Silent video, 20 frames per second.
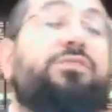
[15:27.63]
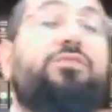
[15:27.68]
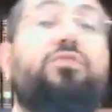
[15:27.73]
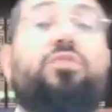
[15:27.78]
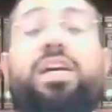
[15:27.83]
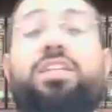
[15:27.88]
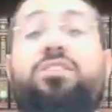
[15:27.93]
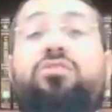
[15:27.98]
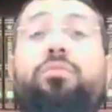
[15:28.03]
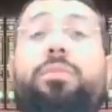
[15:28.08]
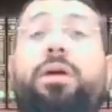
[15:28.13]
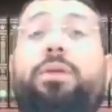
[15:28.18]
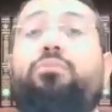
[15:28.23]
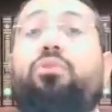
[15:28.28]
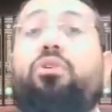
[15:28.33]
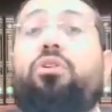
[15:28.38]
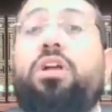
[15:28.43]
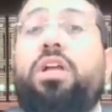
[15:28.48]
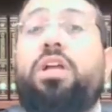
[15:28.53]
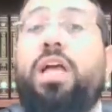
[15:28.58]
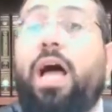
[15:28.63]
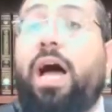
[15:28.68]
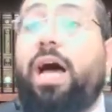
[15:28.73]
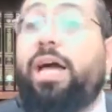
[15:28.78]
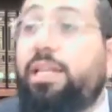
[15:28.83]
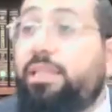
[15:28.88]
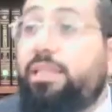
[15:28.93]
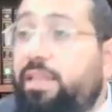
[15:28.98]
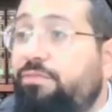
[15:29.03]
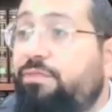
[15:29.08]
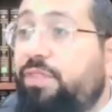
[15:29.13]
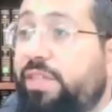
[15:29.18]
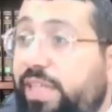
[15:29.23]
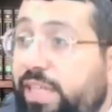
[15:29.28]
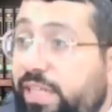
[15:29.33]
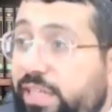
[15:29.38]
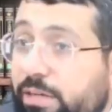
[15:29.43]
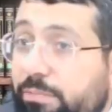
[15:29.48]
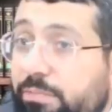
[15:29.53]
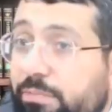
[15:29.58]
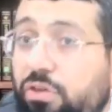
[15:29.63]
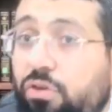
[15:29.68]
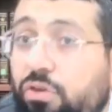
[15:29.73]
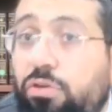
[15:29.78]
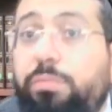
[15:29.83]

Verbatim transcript: If you guys remember, an adam vekelim can